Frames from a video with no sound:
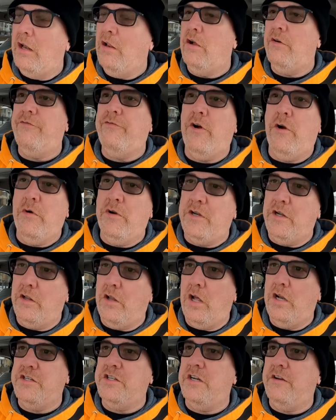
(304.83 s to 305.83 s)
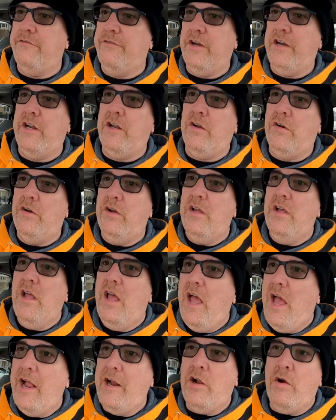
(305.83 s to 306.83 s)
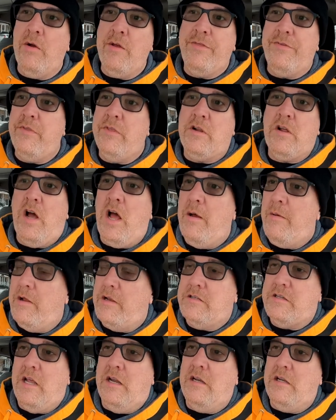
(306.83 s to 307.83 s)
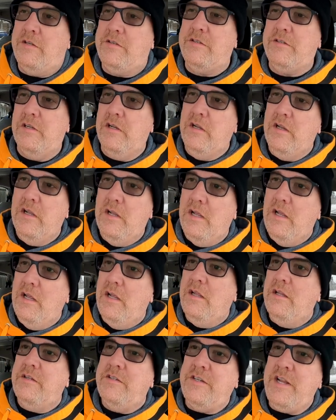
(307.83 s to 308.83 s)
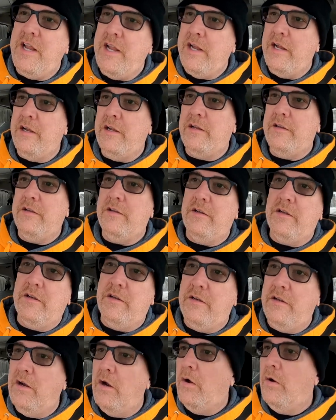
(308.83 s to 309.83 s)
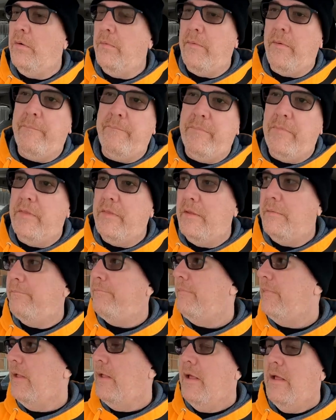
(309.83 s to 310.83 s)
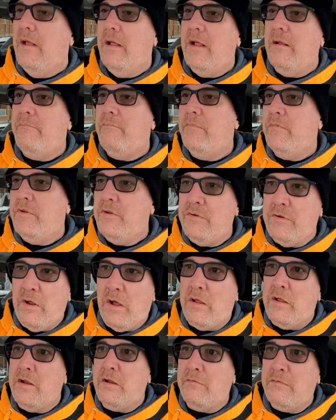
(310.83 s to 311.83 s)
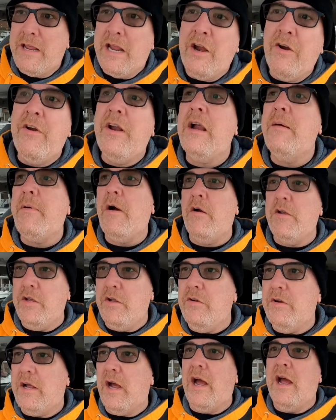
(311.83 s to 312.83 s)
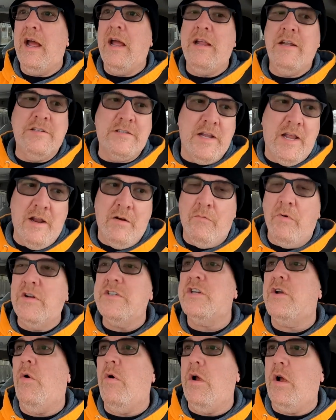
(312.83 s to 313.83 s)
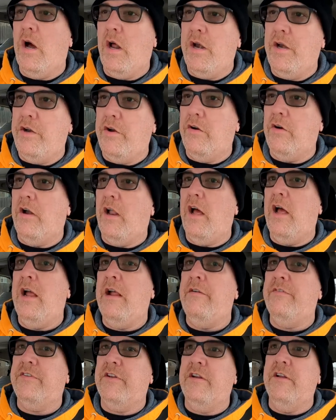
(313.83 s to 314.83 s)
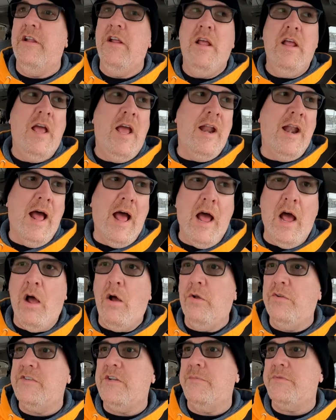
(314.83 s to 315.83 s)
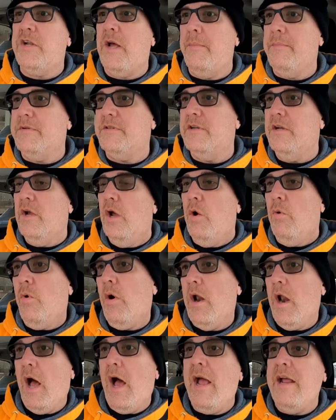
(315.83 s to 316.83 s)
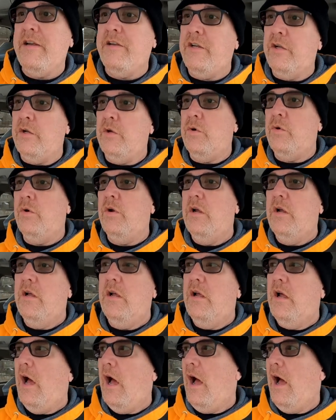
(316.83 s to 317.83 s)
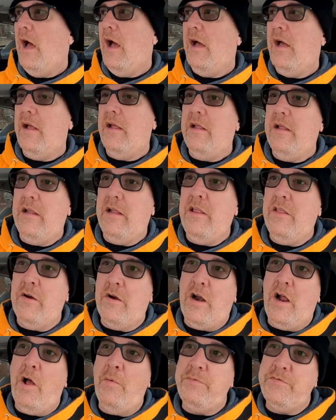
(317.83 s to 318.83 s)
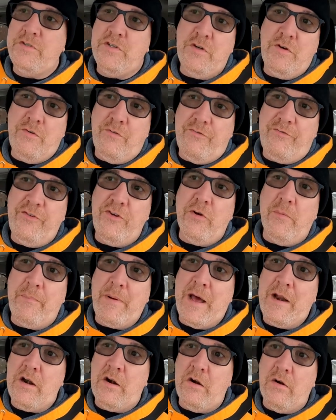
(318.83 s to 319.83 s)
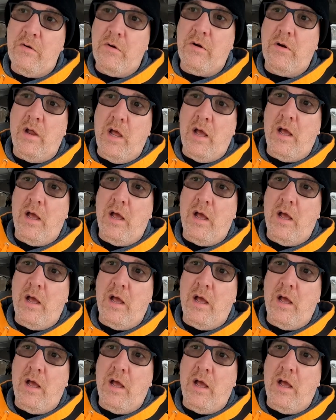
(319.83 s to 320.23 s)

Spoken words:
I look forward to launching a video and going through the comments and just seeing, you know, hearing about you guys and what's going on in your lives, and how sometimes what I do either helps you feel better,